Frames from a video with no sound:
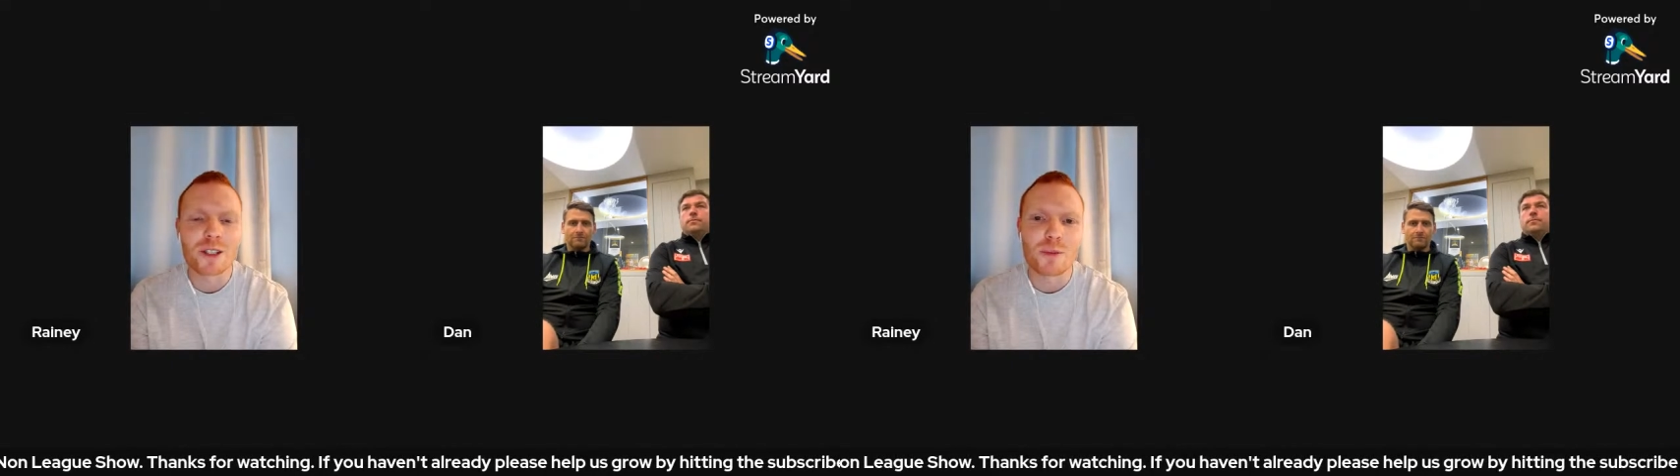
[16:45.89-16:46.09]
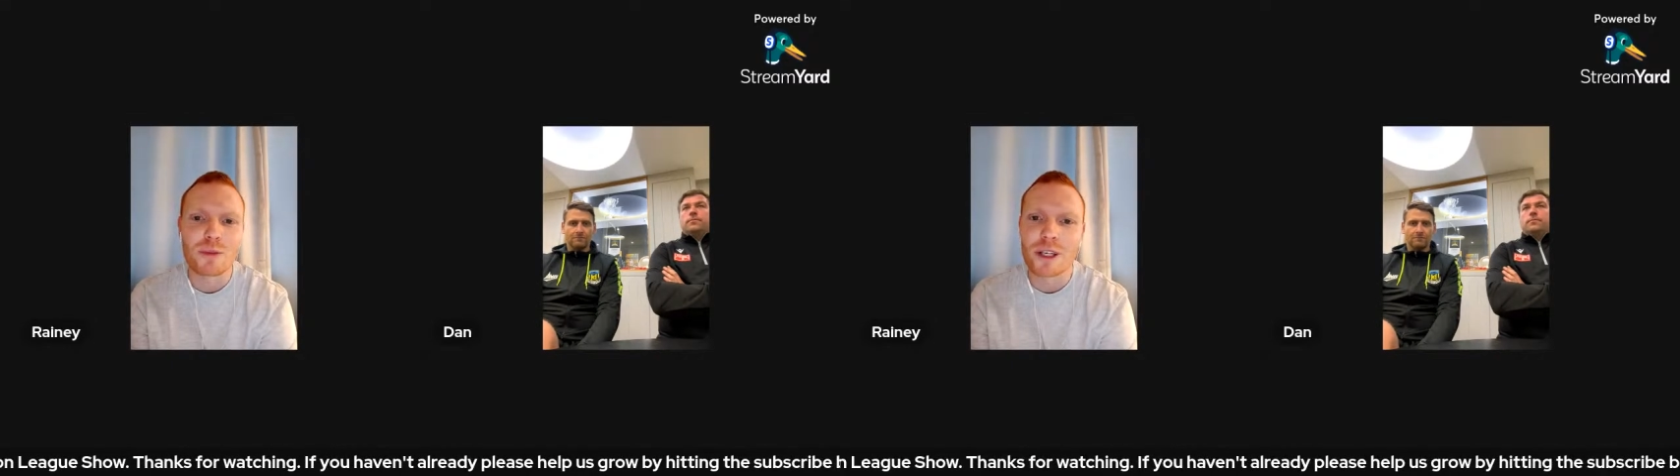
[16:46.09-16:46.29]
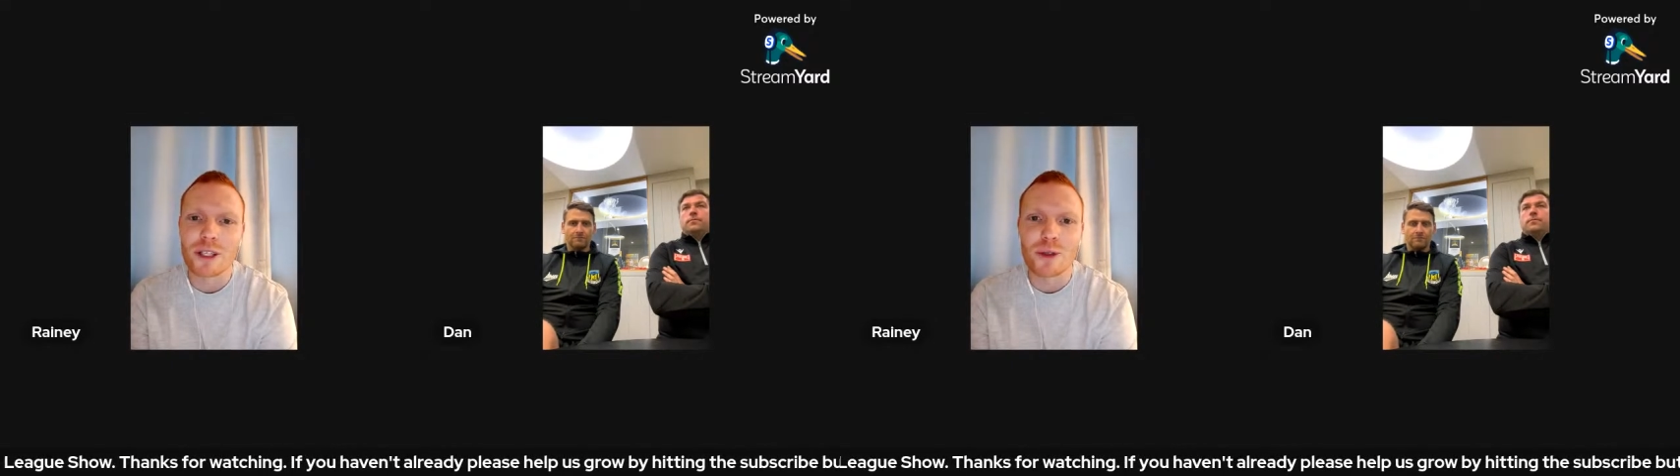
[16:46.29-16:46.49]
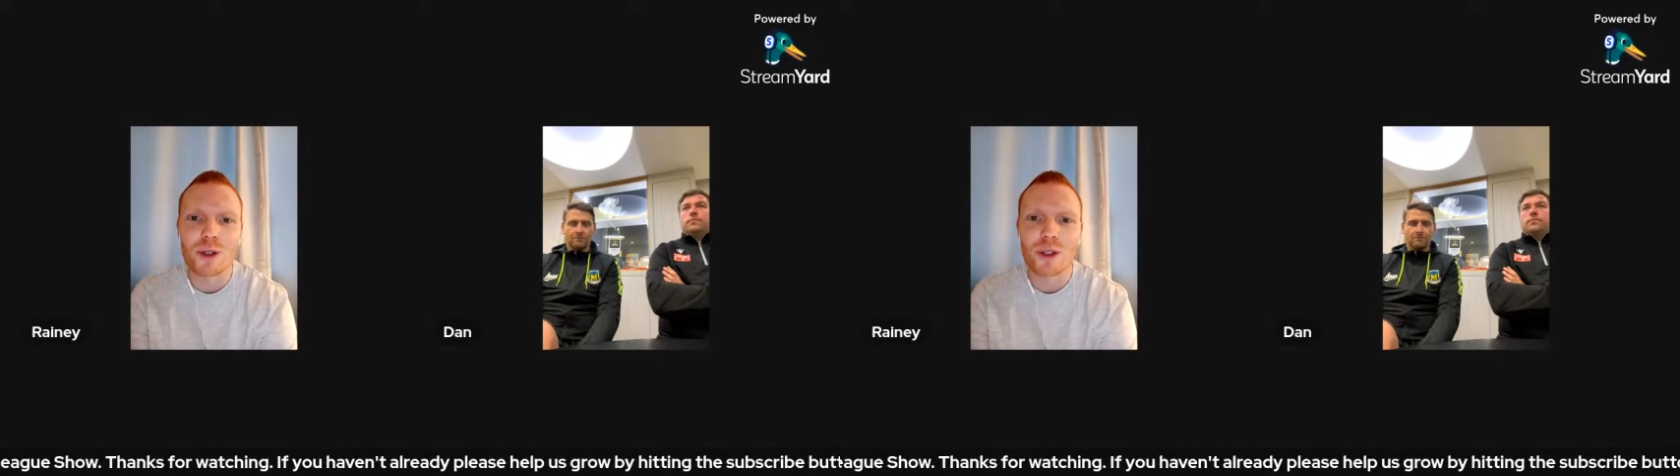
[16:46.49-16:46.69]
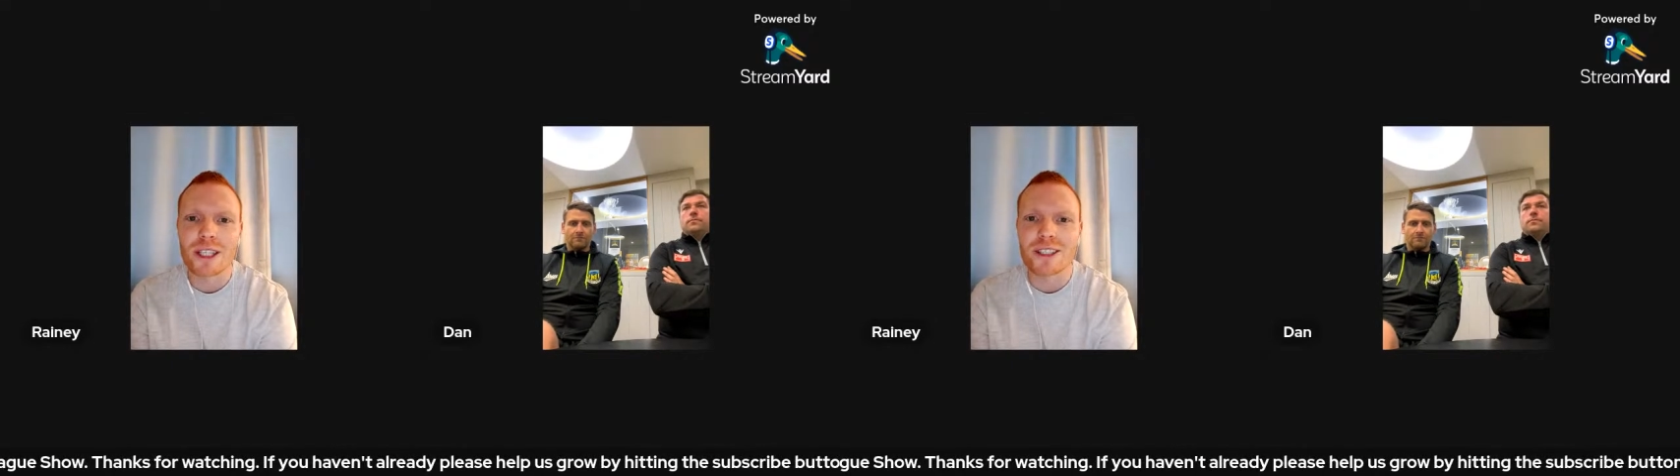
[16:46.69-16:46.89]
it's a brand new
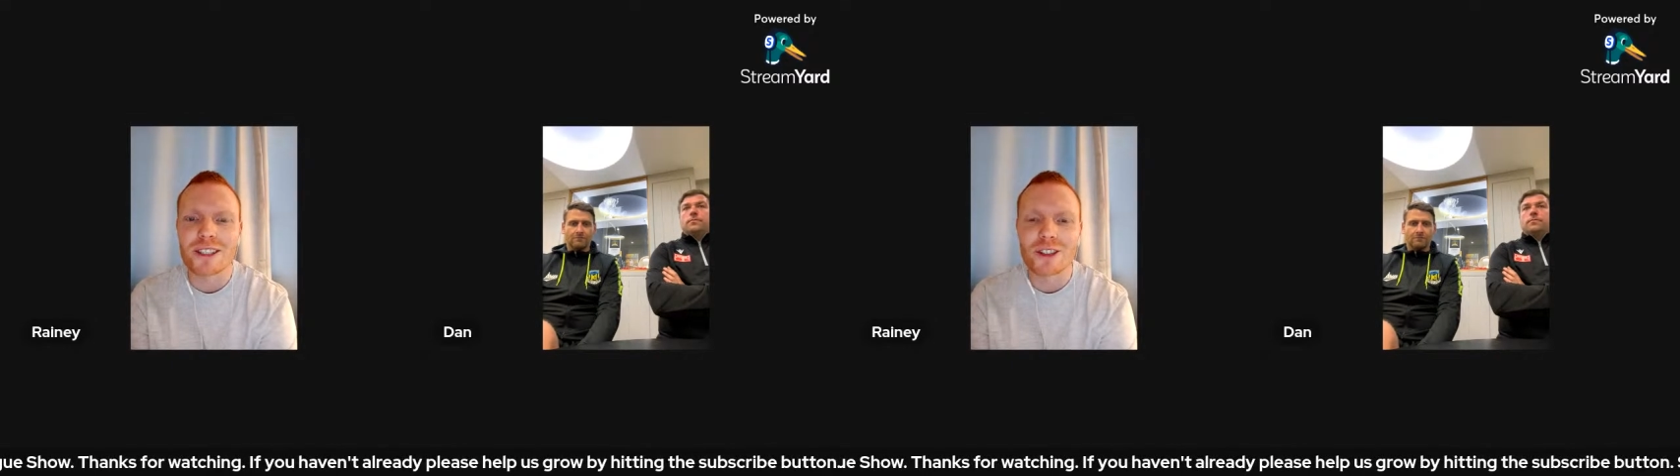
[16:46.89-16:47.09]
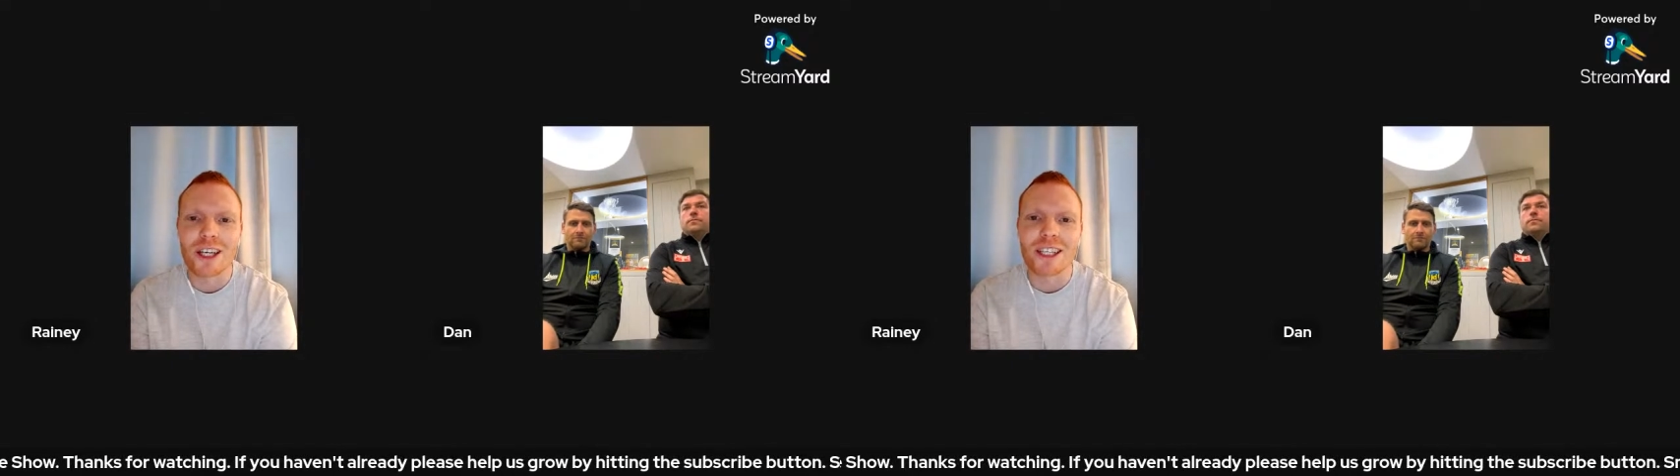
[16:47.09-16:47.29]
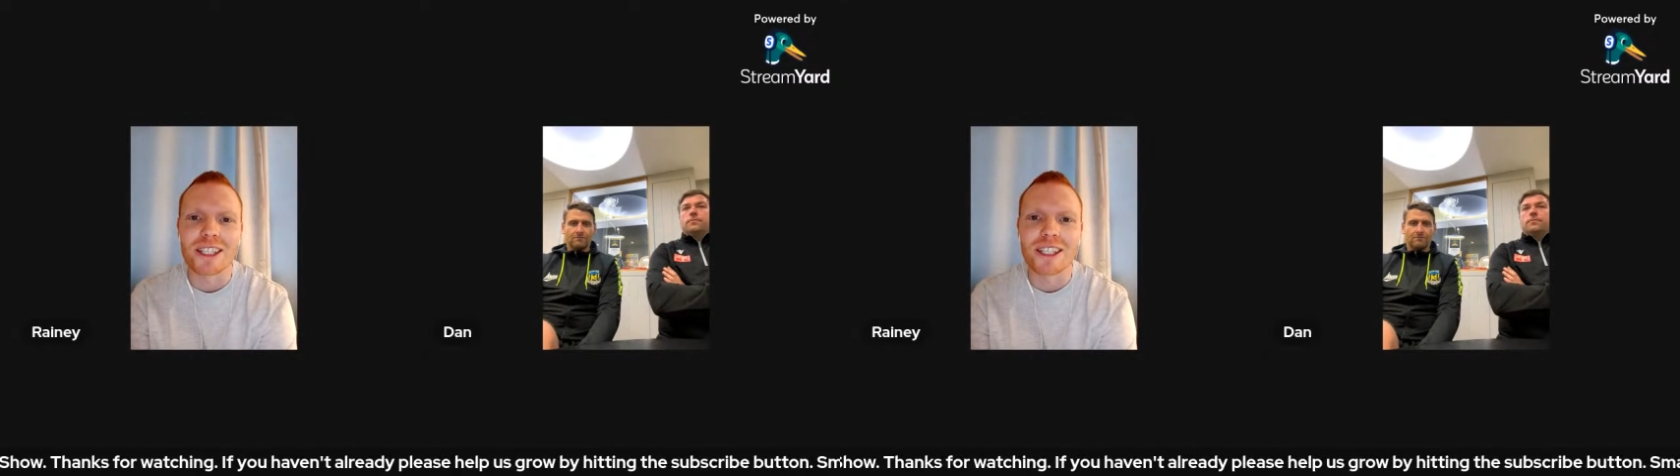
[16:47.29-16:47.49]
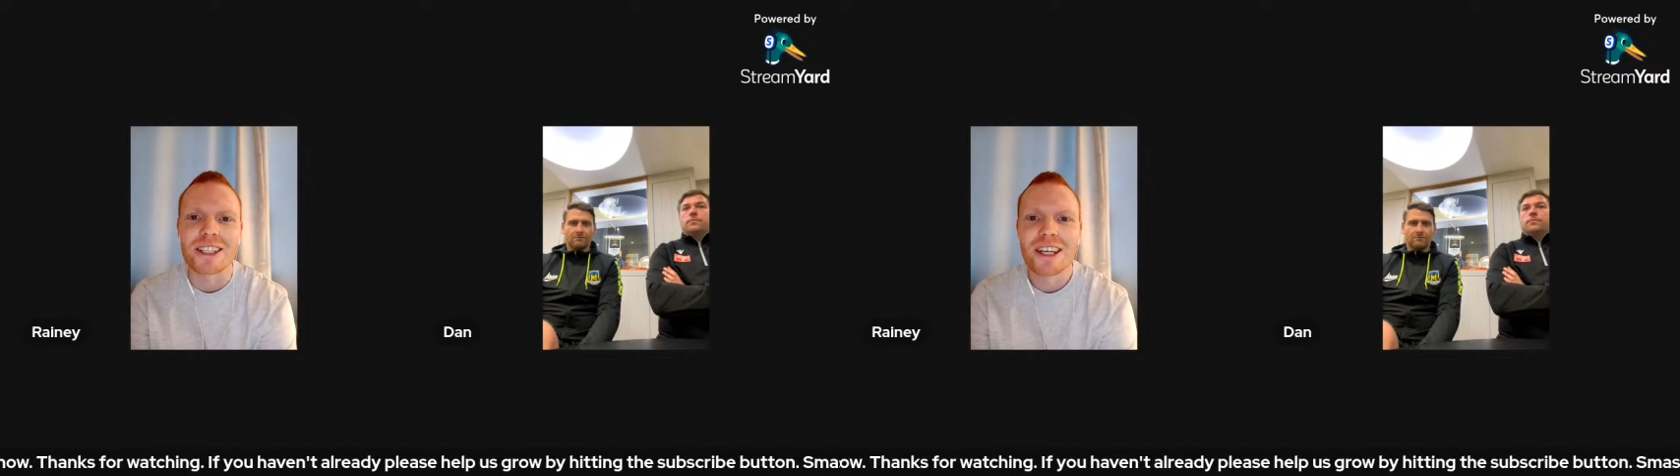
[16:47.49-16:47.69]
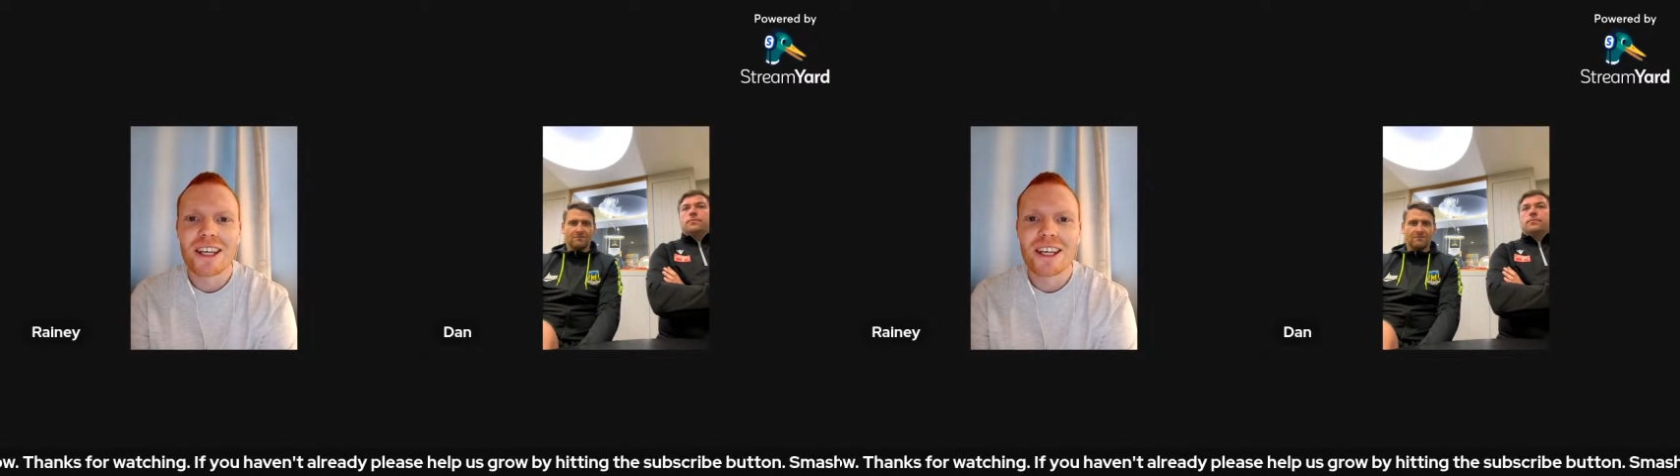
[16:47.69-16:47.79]
squad he has to try and get